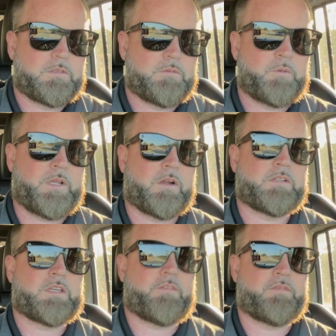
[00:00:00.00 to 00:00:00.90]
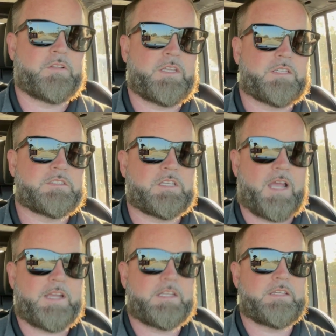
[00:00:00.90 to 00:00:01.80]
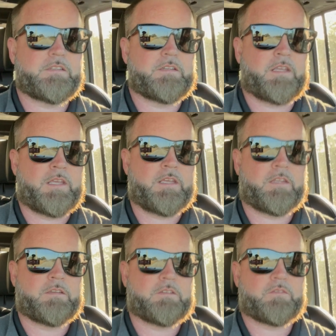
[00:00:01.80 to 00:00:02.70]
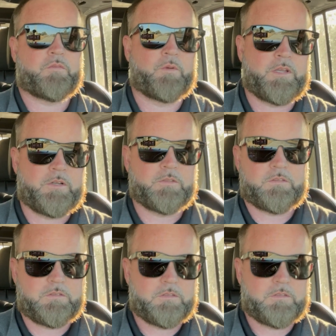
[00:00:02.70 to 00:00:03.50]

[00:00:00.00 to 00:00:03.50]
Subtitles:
We are definitely excited and thrilled